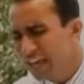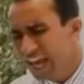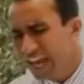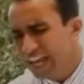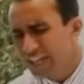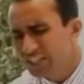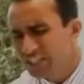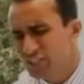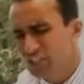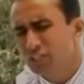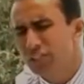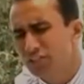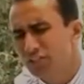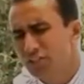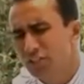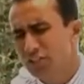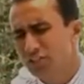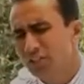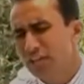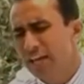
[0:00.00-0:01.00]
And
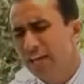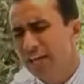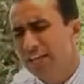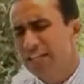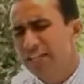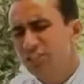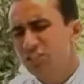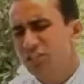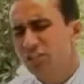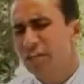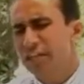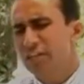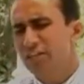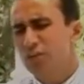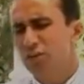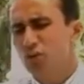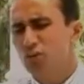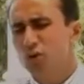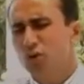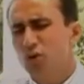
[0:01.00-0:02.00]
Jesus gets
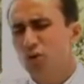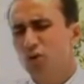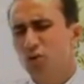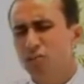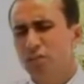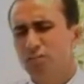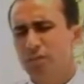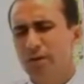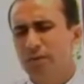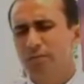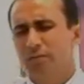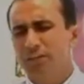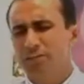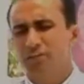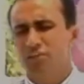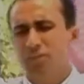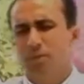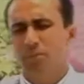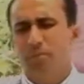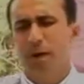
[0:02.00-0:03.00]
nailed to the cross. My
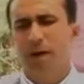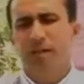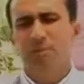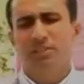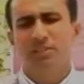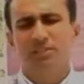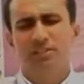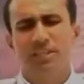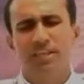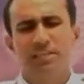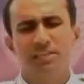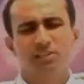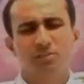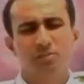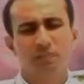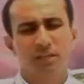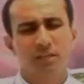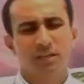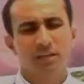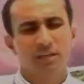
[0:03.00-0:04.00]
friends, the Bible tells
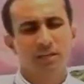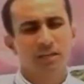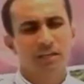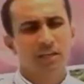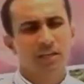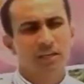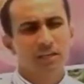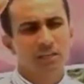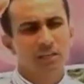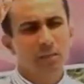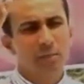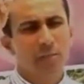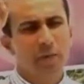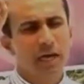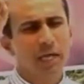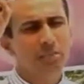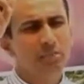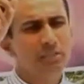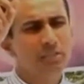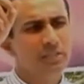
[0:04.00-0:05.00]

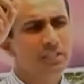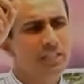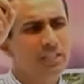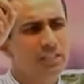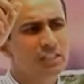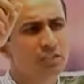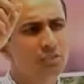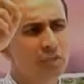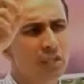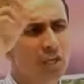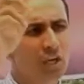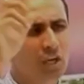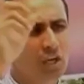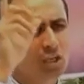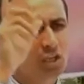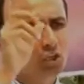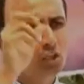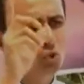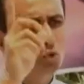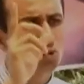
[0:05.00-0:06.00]
me,
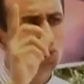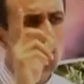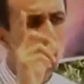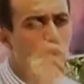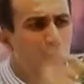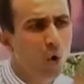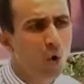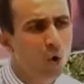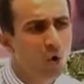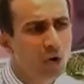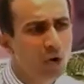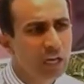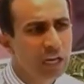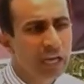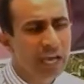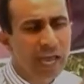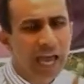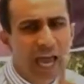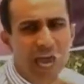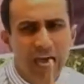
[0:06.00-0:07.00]
you all
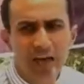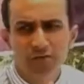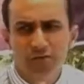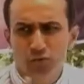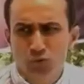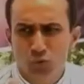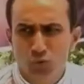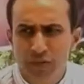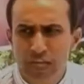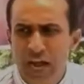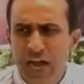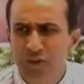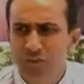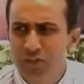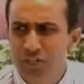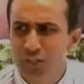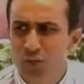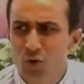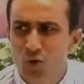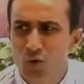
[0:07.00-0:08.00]
have to carry
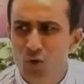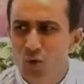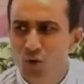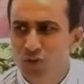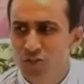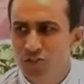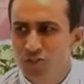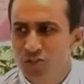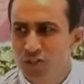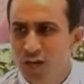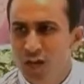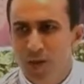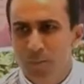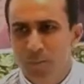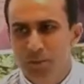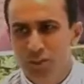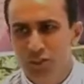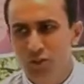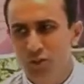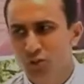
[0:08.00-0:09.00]
your cross,
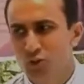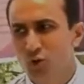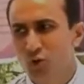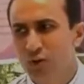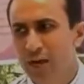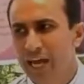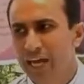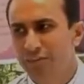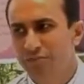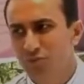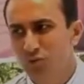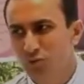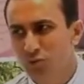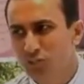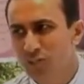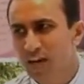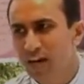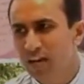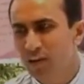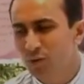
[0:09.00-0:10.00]
but you don't have to
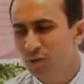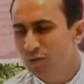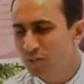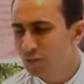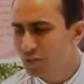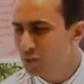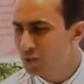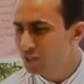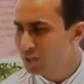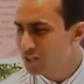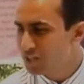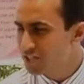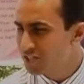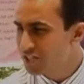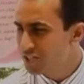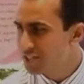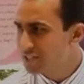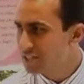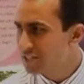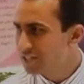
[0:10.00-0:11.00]
die on the
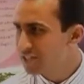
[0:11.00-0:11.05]
cross.